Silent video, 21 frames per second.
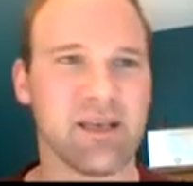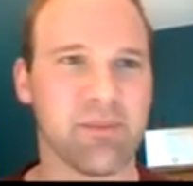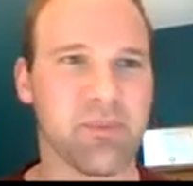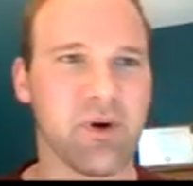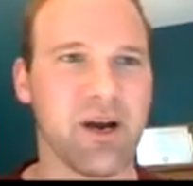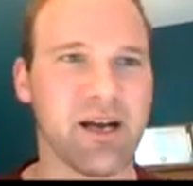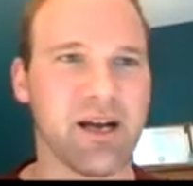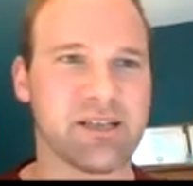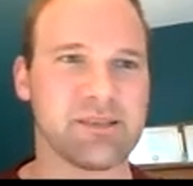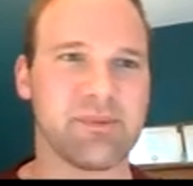
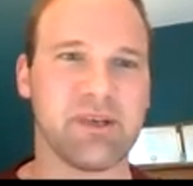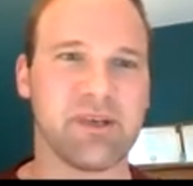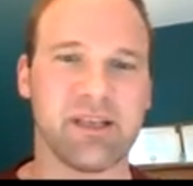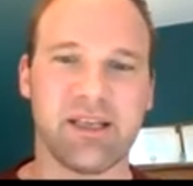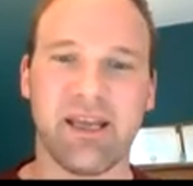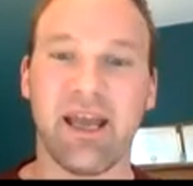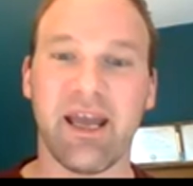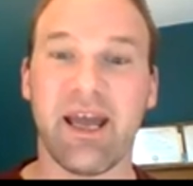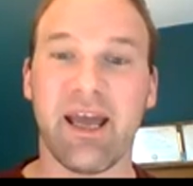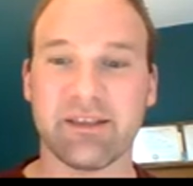
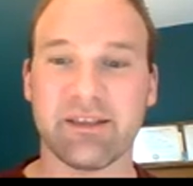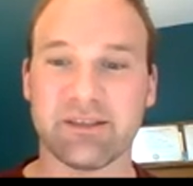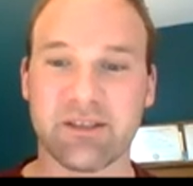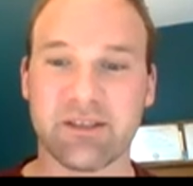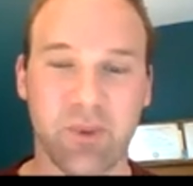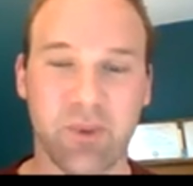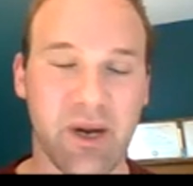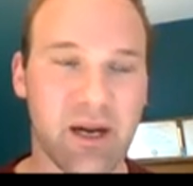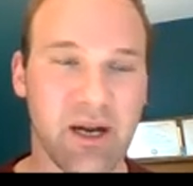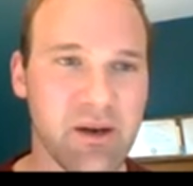approximately n
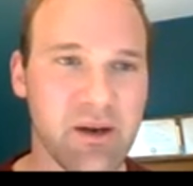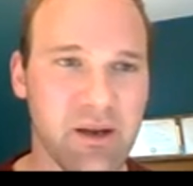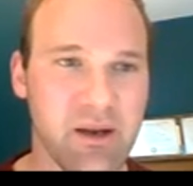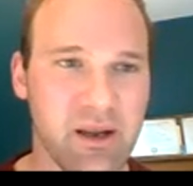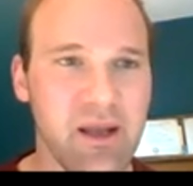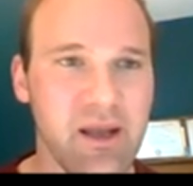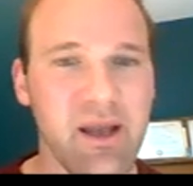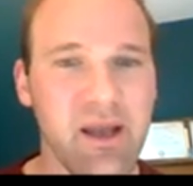squared.